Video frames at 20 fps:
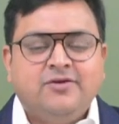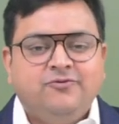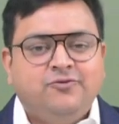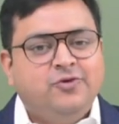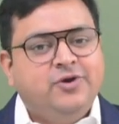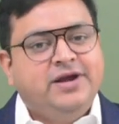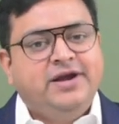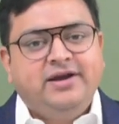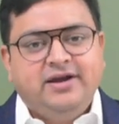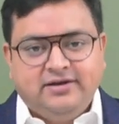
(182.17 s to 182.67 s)

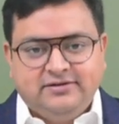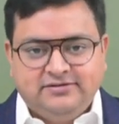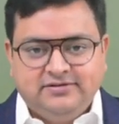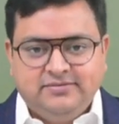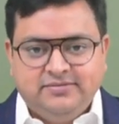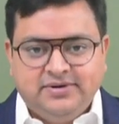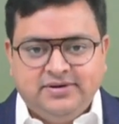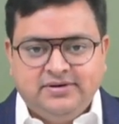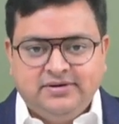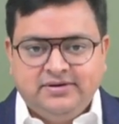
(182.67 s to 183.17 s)
fully
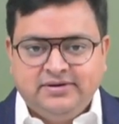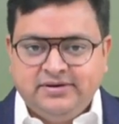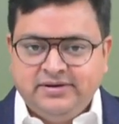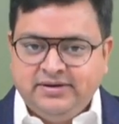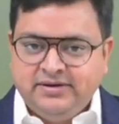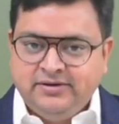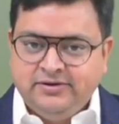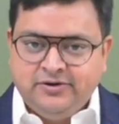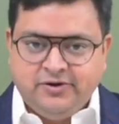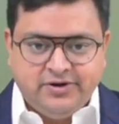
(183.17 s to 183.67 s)
taxable.
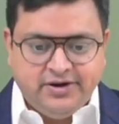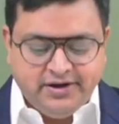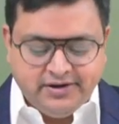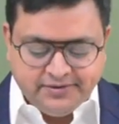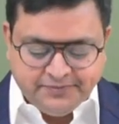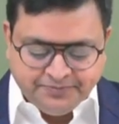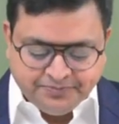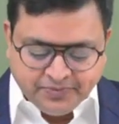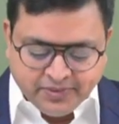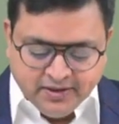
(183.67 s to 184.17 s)
Got
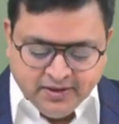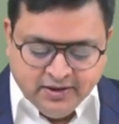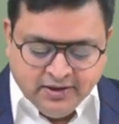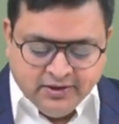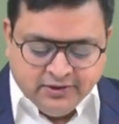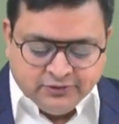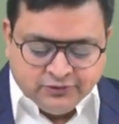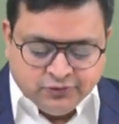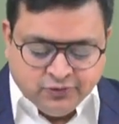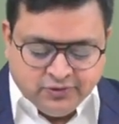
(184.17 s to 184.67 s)
it?
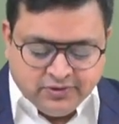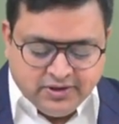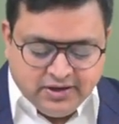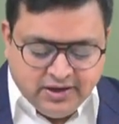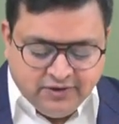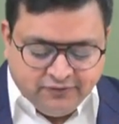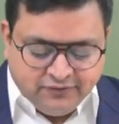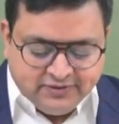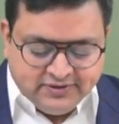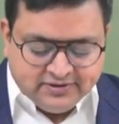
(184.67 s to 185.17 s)
So
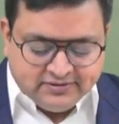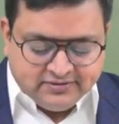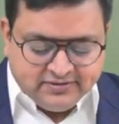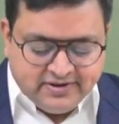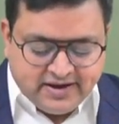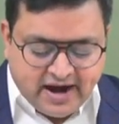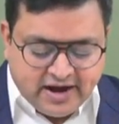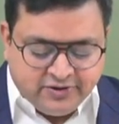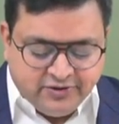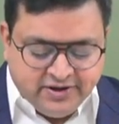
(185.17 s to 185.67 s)
if this
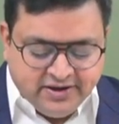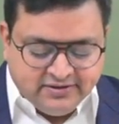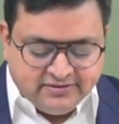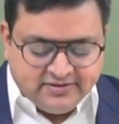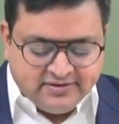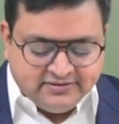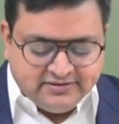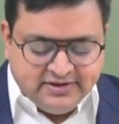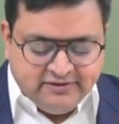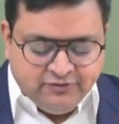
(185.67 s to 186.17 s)
gratuity
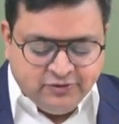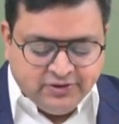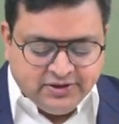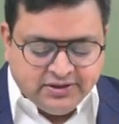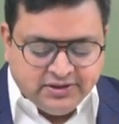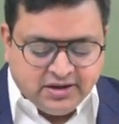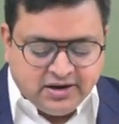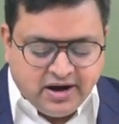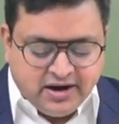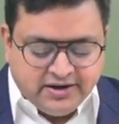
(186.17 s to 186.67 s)
is received
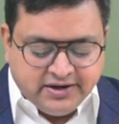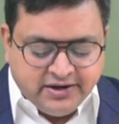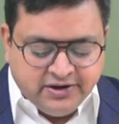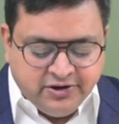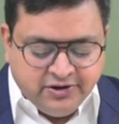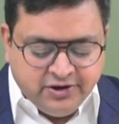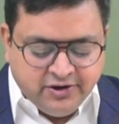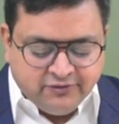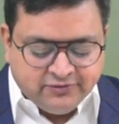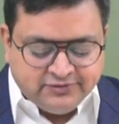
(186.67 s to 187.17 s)
during the
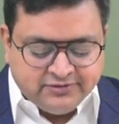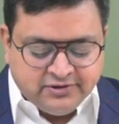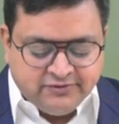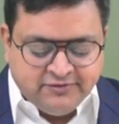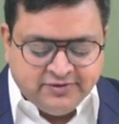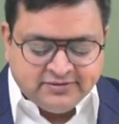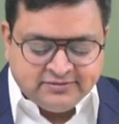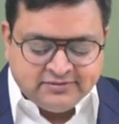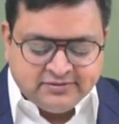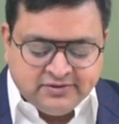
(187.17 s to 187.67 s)
continuity of
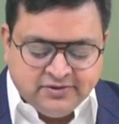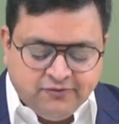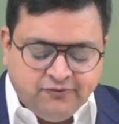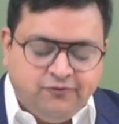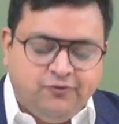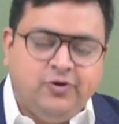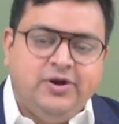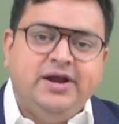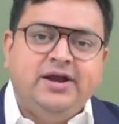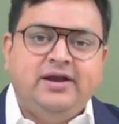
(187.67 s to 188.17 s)
service,
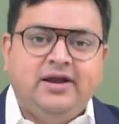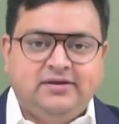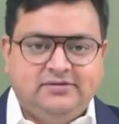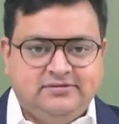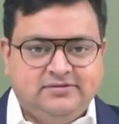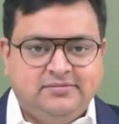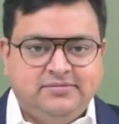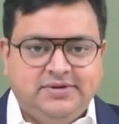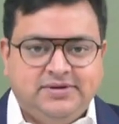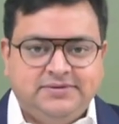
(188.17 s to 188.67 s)
fully
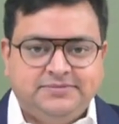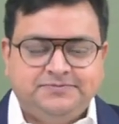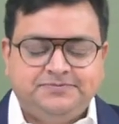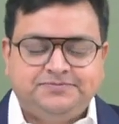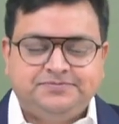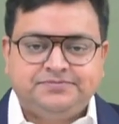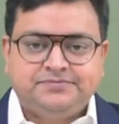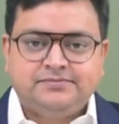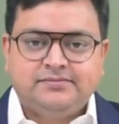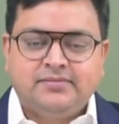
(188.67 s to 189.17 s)
taxable.
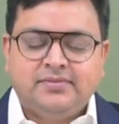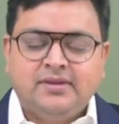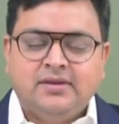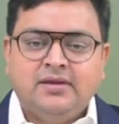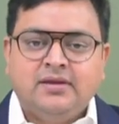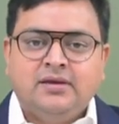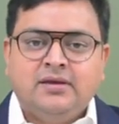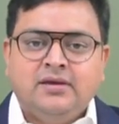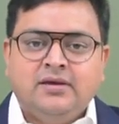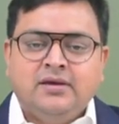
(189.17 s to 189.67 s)

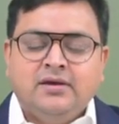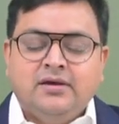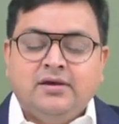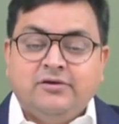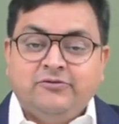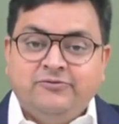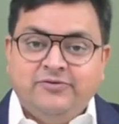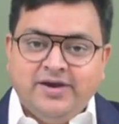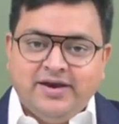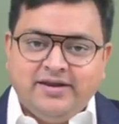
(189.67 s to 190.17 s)

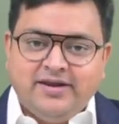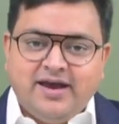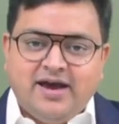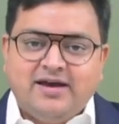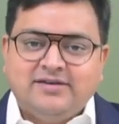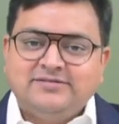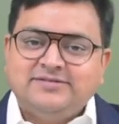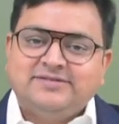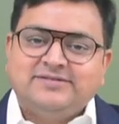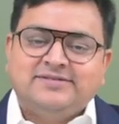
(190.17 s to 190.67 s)

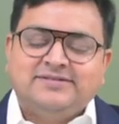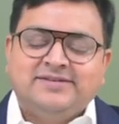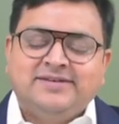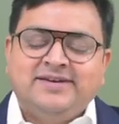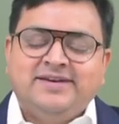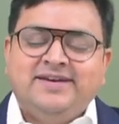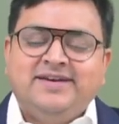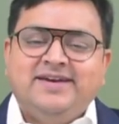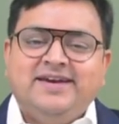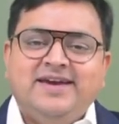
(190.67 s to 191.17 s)
Whereas
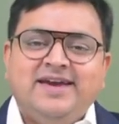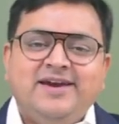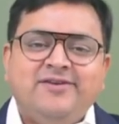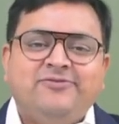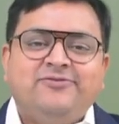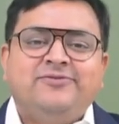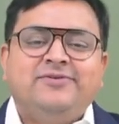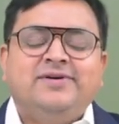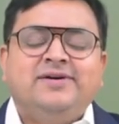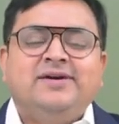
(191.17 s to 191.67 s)

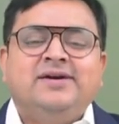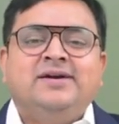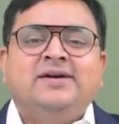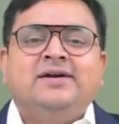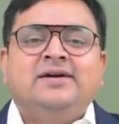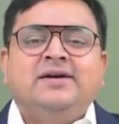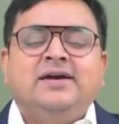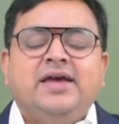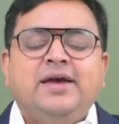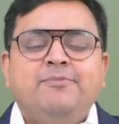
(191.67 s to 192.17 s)
if
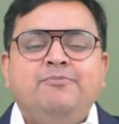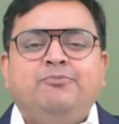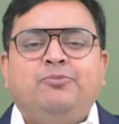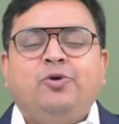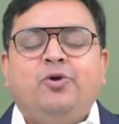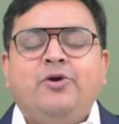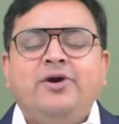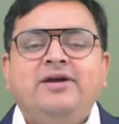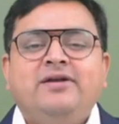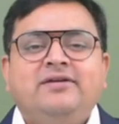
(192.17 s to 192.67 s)

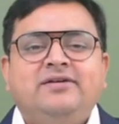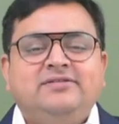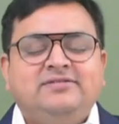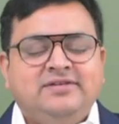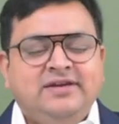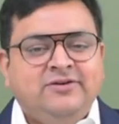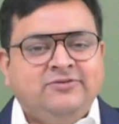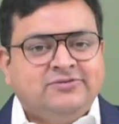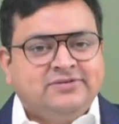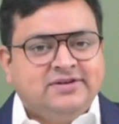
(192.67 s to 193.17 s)
employee
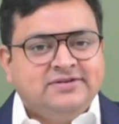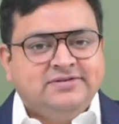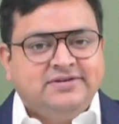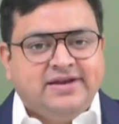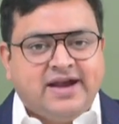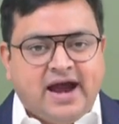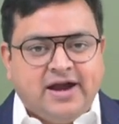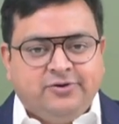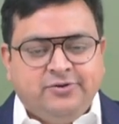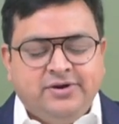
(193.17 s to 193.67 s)
receives such
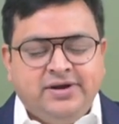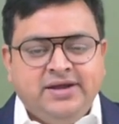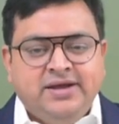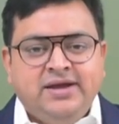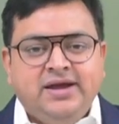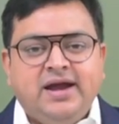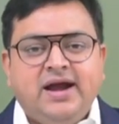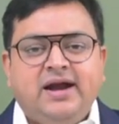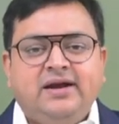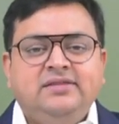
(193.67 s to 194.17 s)

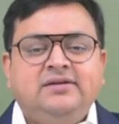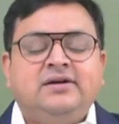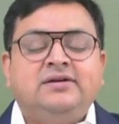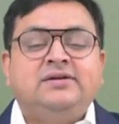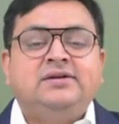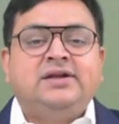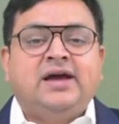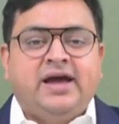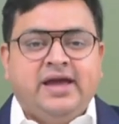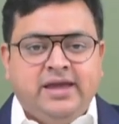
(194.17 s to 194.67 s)
gratuity at
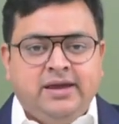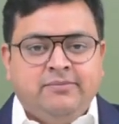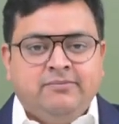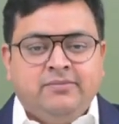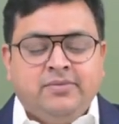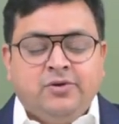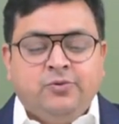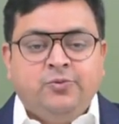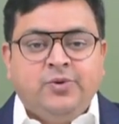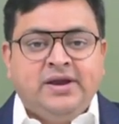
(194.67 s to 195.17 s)
the
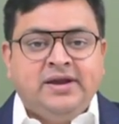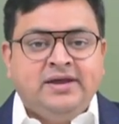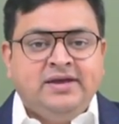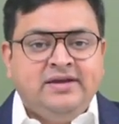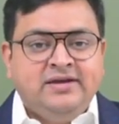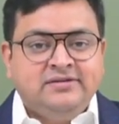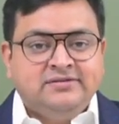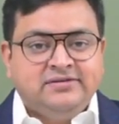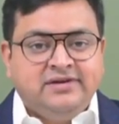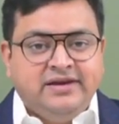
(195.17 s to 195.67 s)
time when
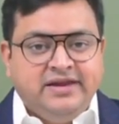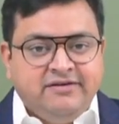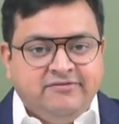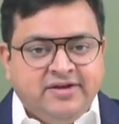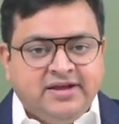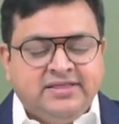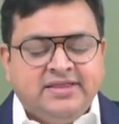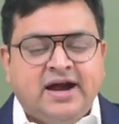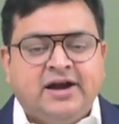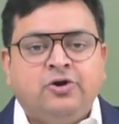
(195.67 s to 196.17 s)
he is
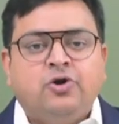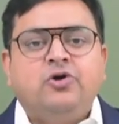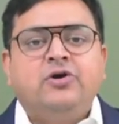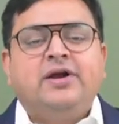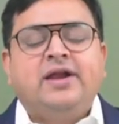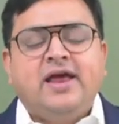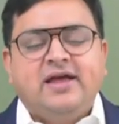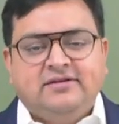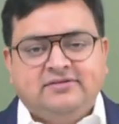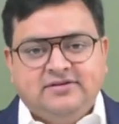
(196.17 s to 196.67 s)
leaving that
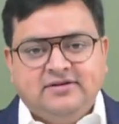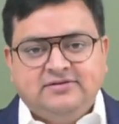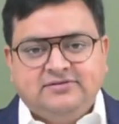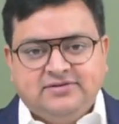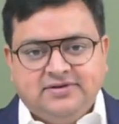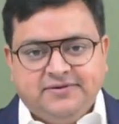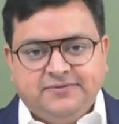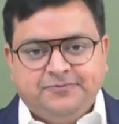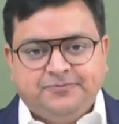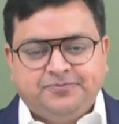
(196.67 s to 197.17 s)

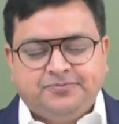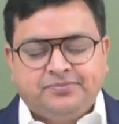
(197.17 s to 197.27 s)
organization,